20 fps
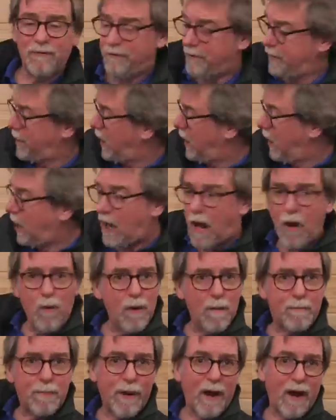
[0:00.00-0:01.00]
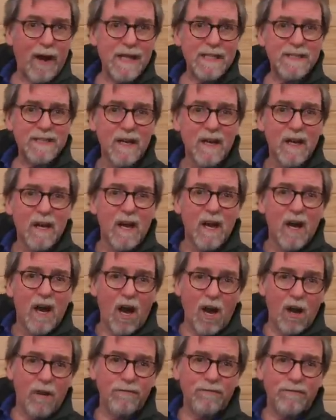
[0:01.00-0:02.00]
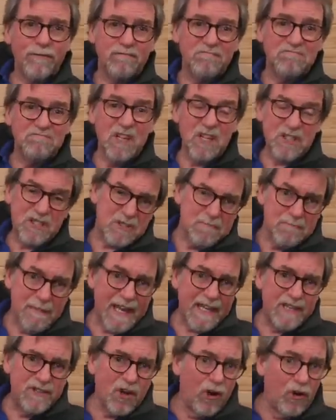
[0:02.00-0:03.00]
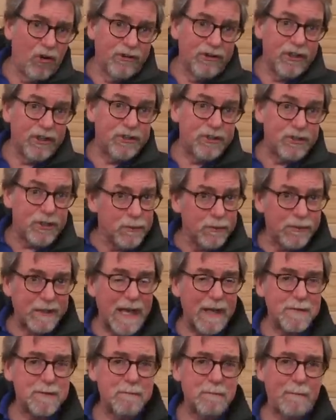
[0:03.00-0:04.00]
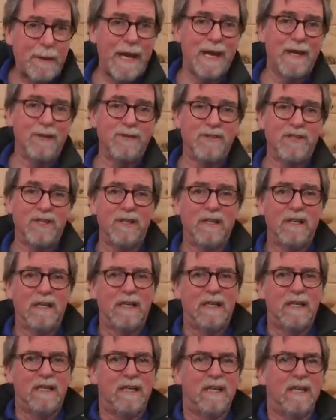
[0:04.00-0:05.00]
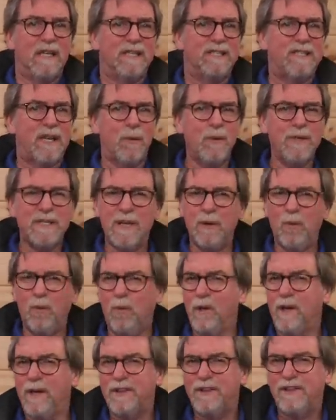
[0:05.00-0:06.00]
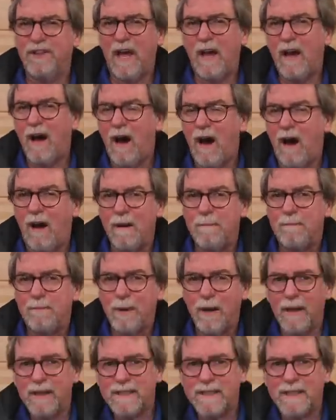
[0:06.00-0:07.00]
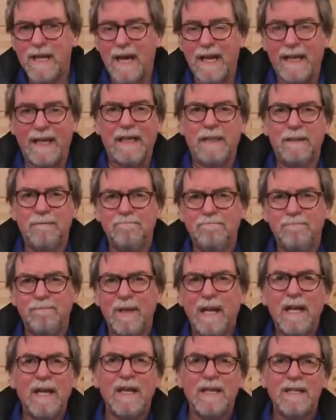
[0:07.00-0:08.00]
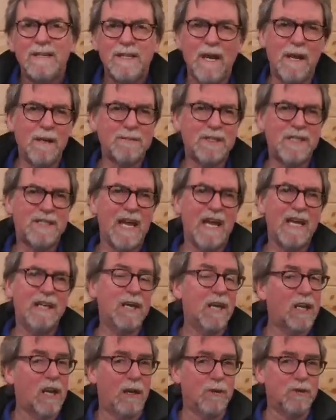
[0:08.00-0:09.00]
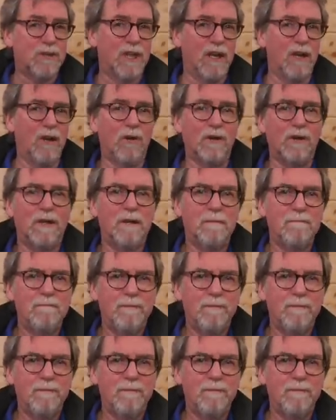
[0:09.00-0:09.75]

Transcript: for the lower price of a smidge under £2,000. So is it worth that high price tag? Time to take a closer look.